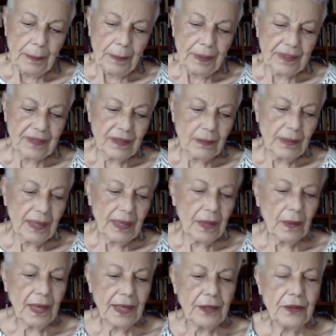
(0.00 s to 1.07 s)
But
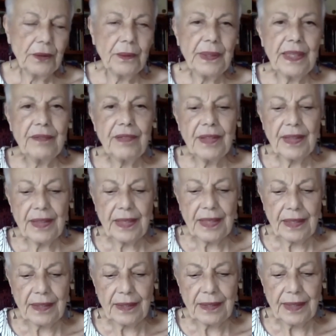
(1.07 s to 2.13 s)
somehow I knew even
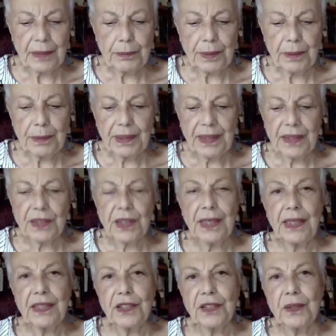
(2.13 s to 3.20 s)
then that public
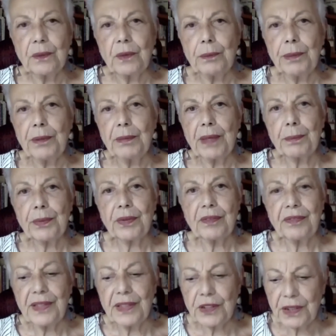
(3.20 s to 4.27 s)
education would be my
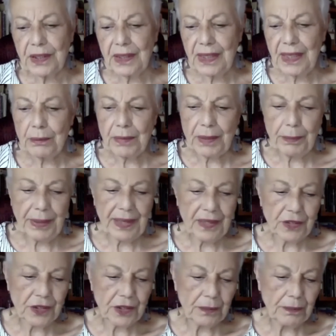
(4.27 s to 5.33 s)
profession and my
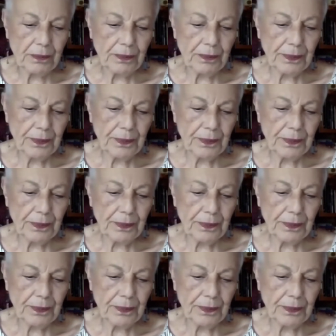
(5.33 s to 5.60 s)
passion.